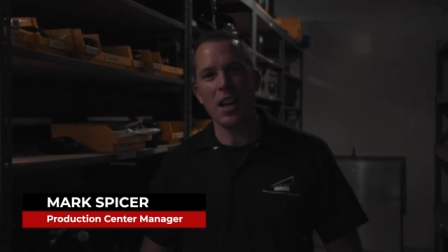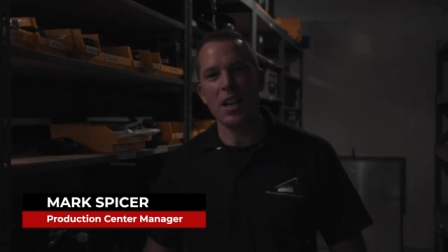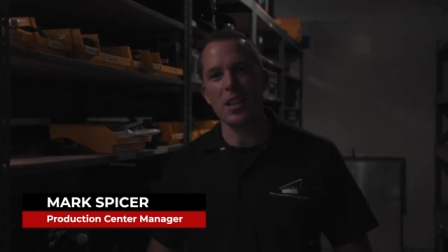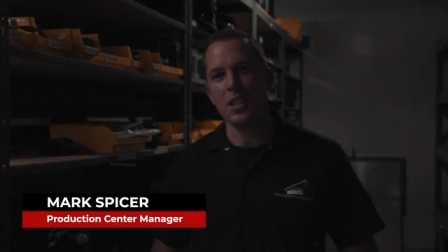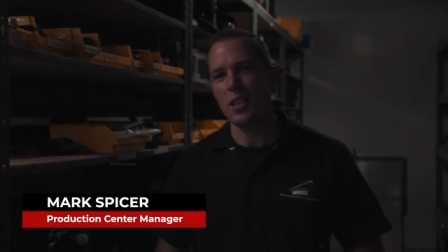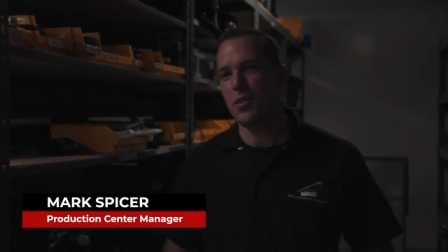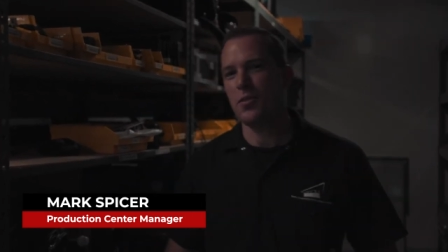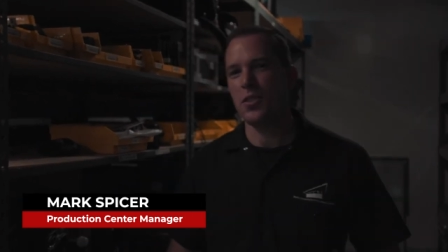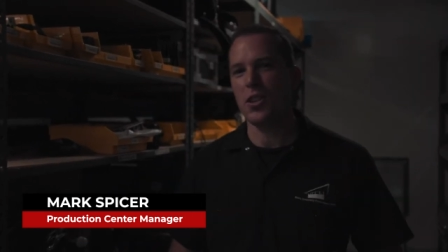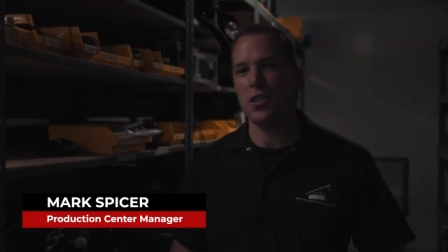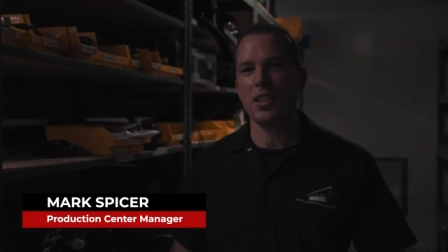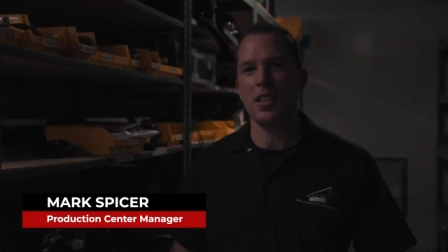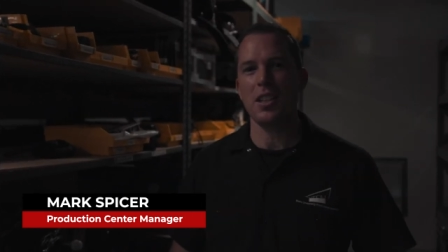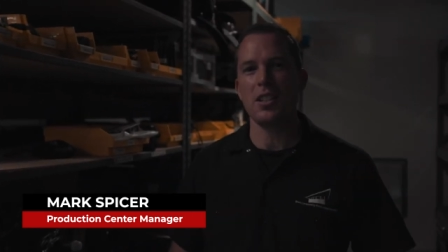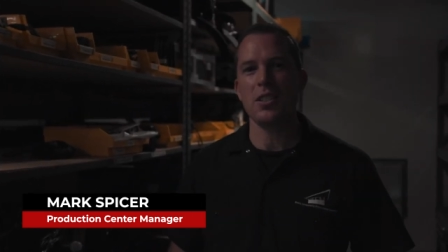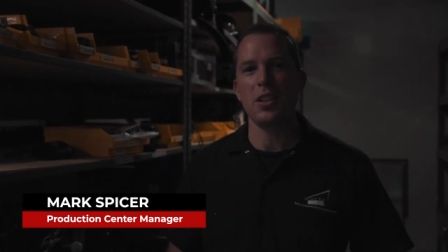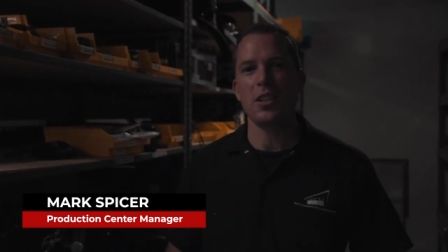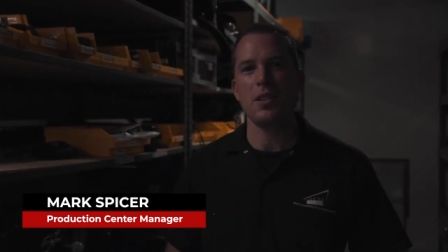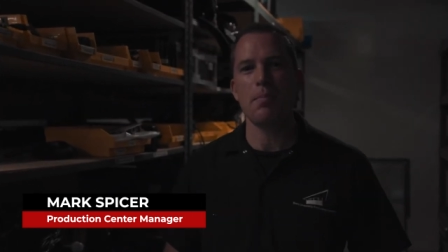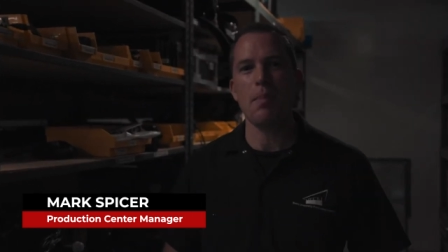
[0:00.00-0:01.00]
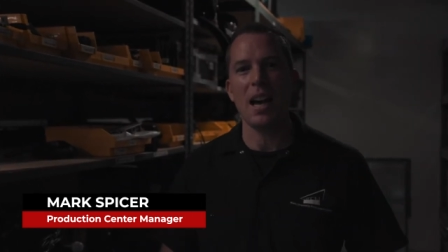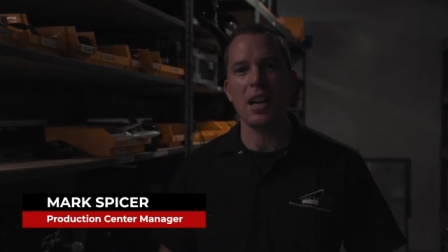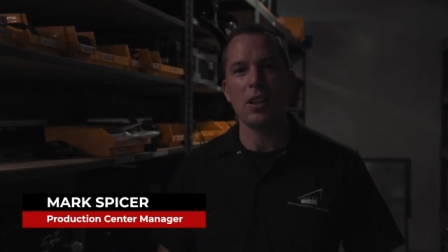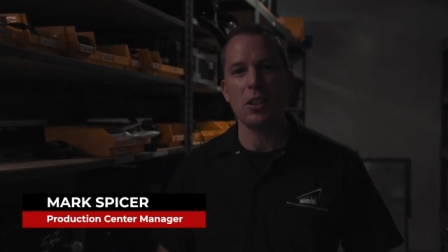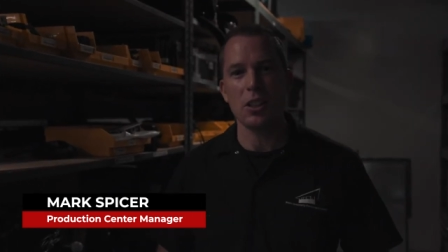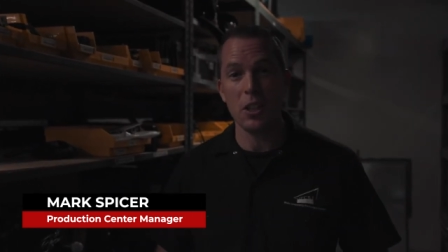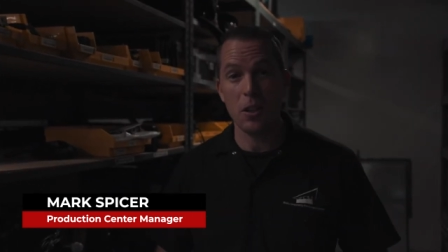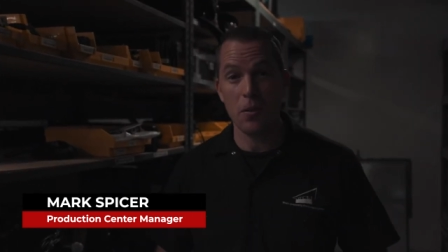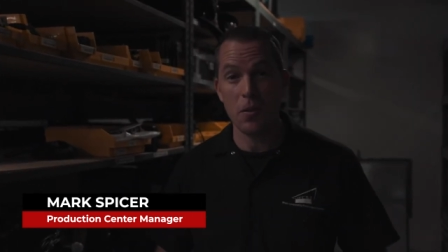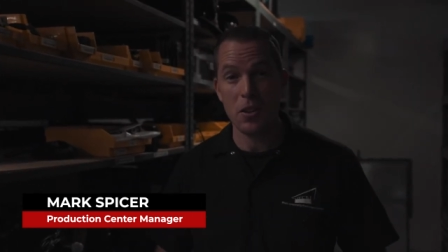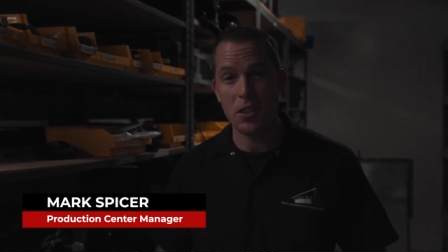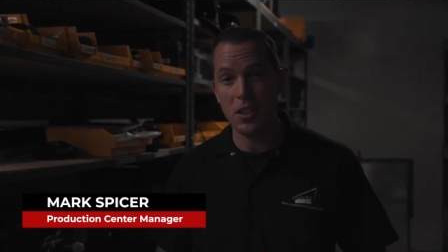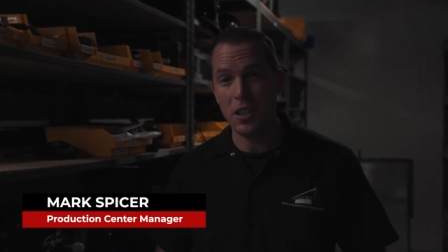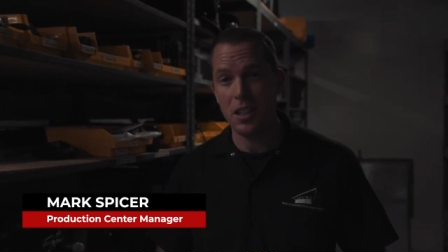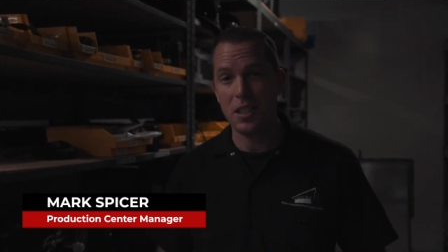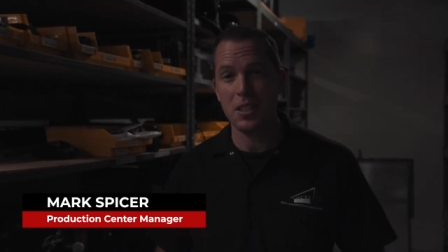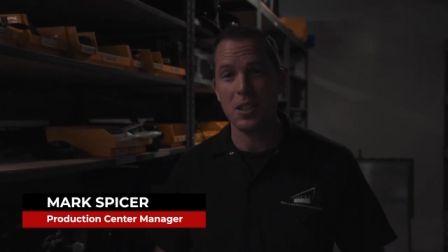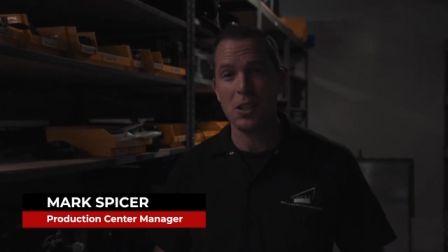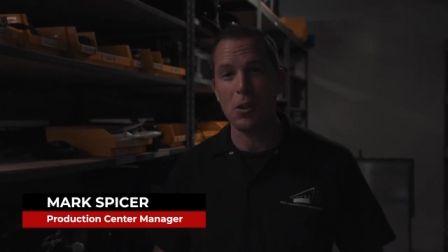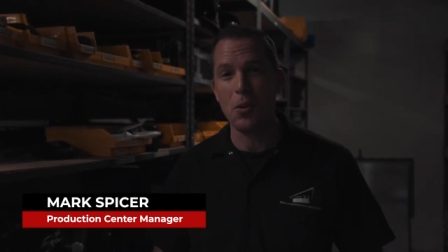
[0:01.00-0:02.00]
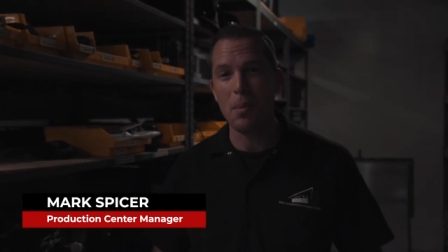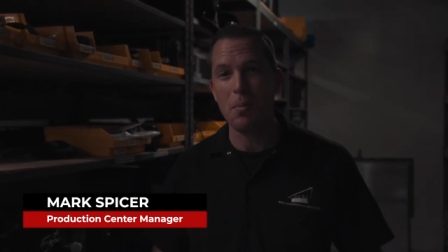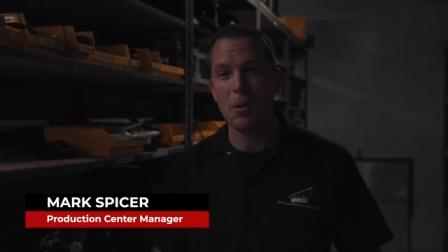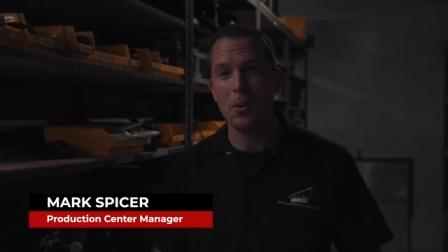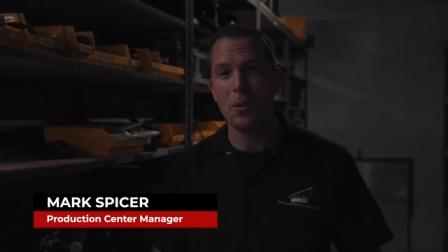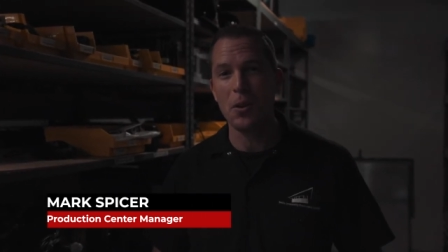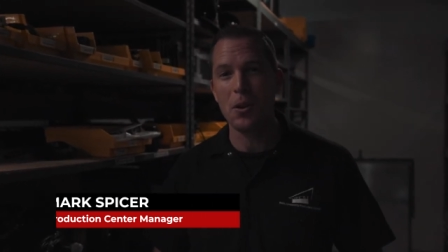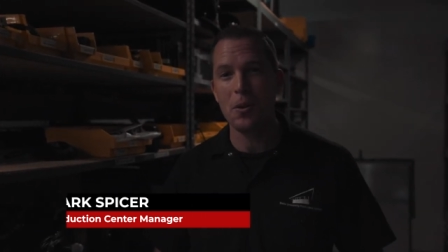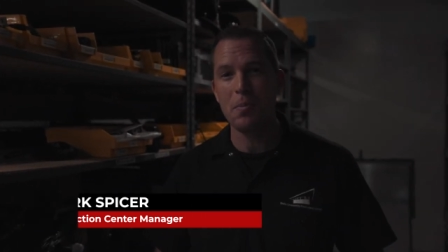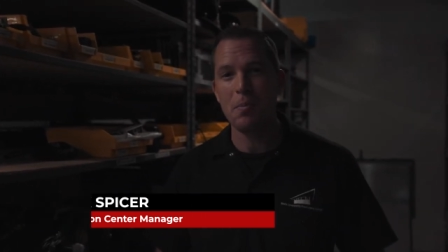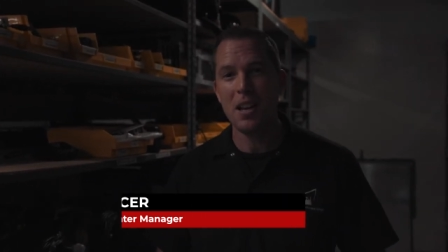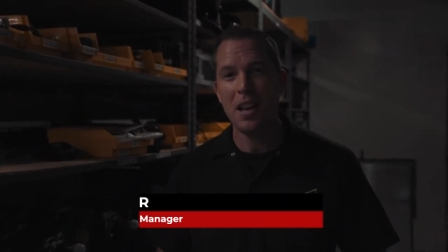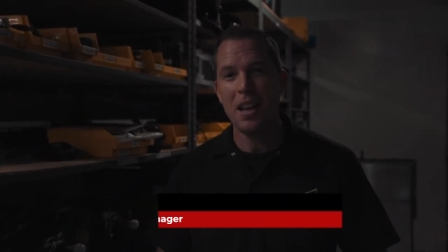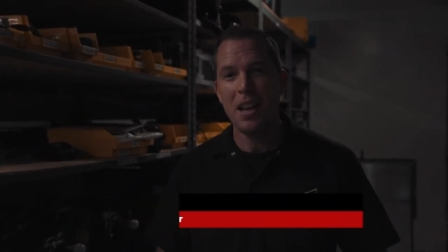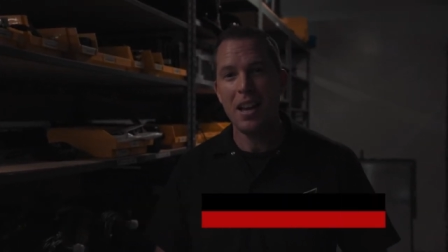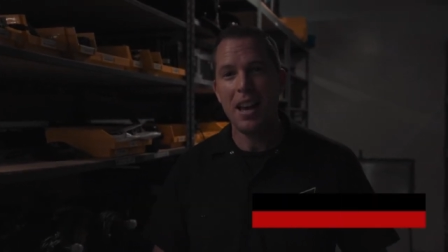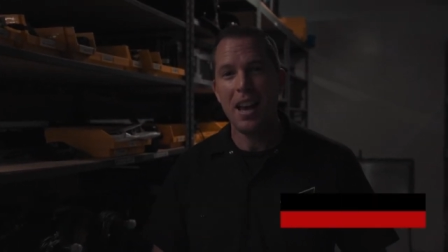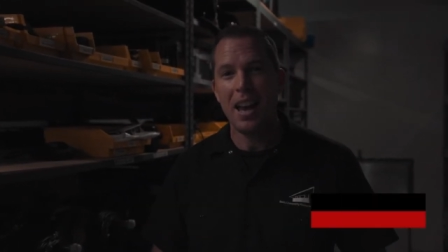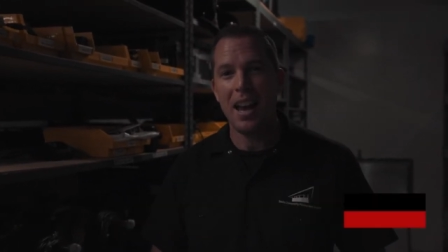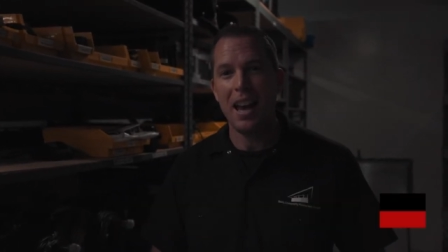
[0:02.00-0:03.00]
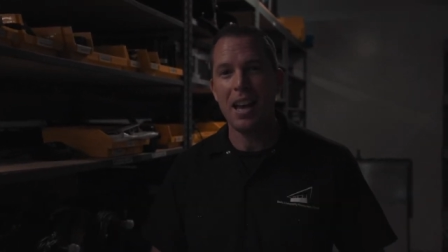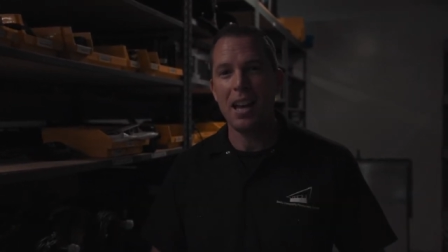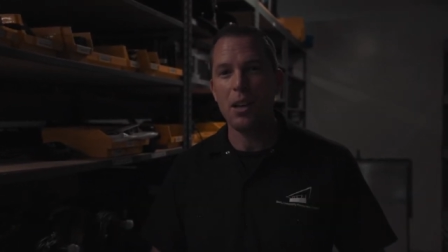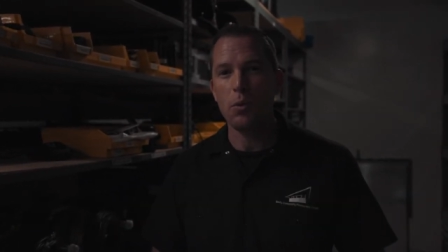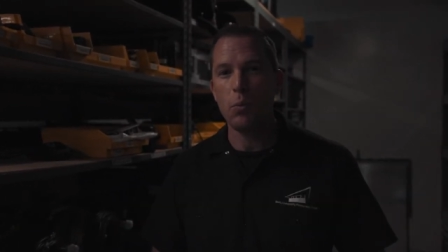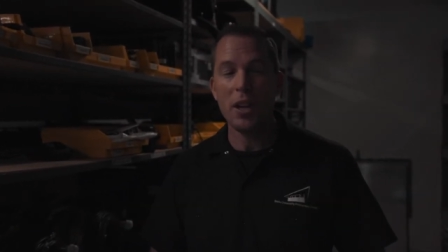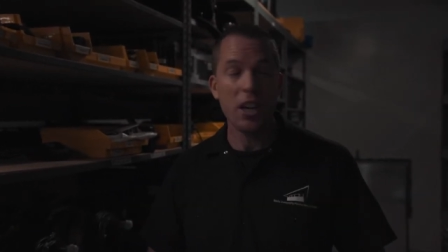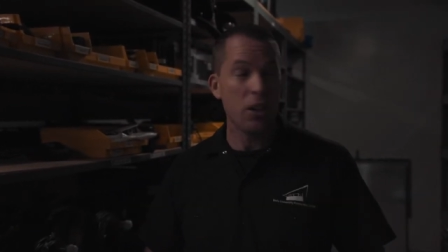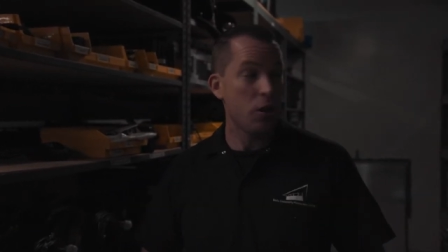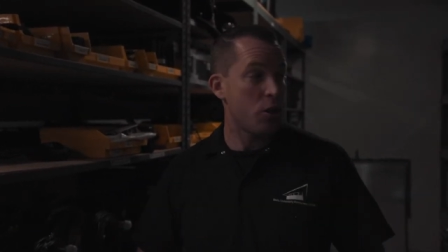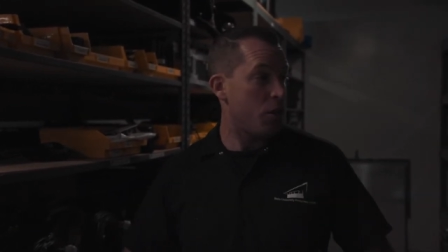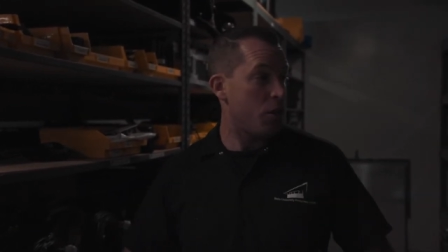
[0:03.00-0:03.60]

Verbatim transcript: and you've just entered Biola University's equipment room. And we are